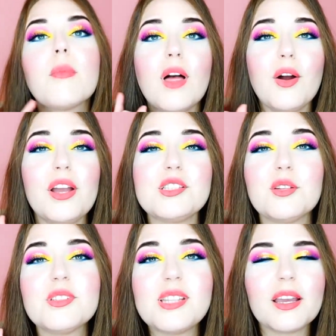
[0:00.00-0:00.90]
Okay,
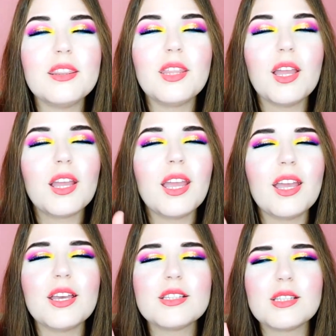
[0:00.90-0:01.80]
so the second thing
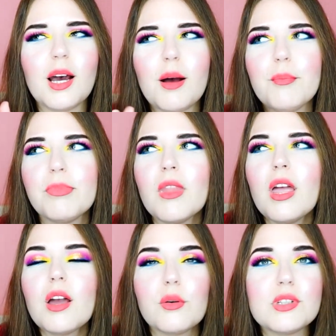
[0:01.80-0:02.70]
is
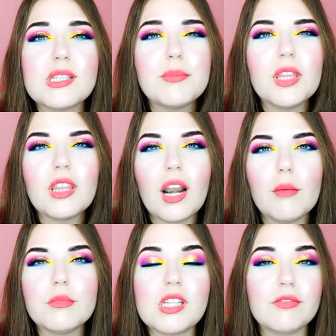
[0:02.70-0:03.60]
something that
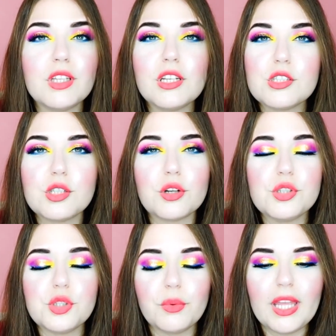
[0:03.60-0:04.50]
I'm definitely going to
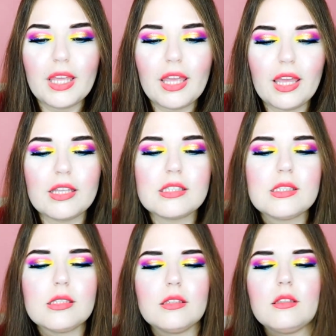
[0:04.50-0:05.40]
start doing. It's,